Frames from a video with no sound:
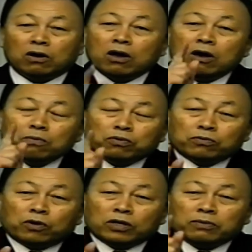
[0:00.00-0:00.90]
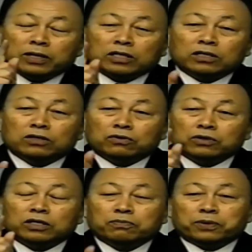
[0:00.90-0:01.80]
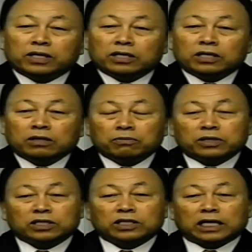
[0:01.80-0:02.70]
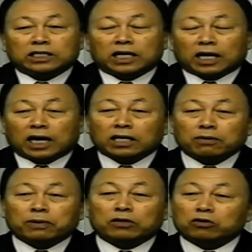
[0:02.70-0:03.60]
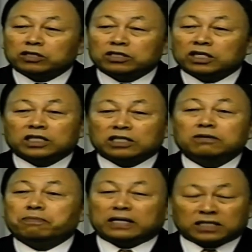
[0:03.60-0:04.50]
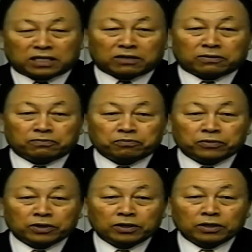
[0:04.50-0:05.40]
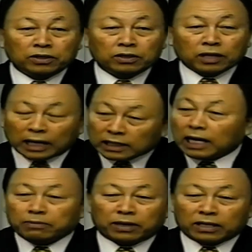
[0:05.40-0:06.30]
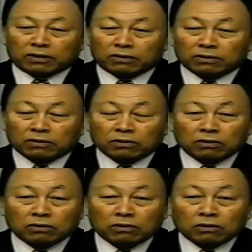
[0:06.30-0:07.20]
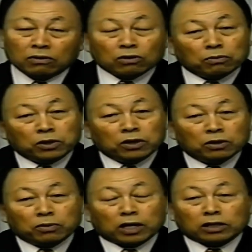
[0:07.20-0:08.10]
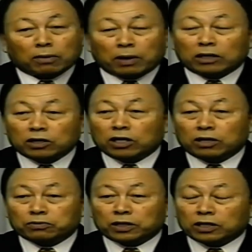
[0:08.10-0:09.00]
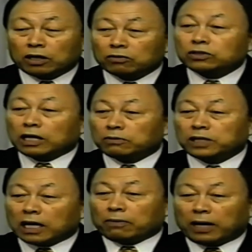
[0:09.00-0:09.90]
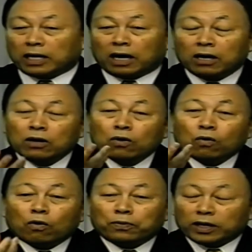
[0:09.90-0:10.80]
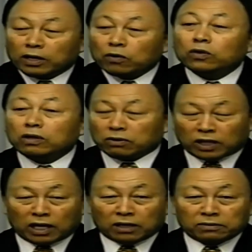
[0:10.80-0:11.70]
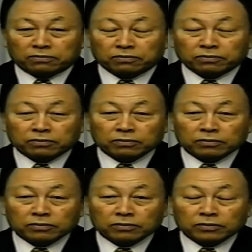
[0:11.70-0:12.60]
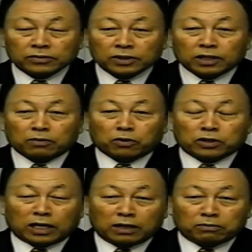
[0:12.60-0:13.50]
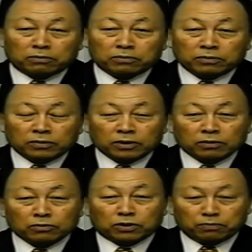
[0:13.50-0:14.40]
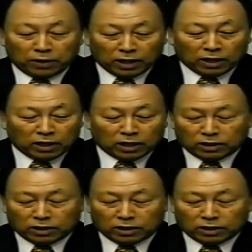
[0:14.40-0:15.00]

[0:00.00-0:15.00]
So even if you didn't even meet your parents, that disease of the parents goes down to the children, 1 Peter chapter 1, verse 18. So because there's no way to block this, that person just ends up with that disease.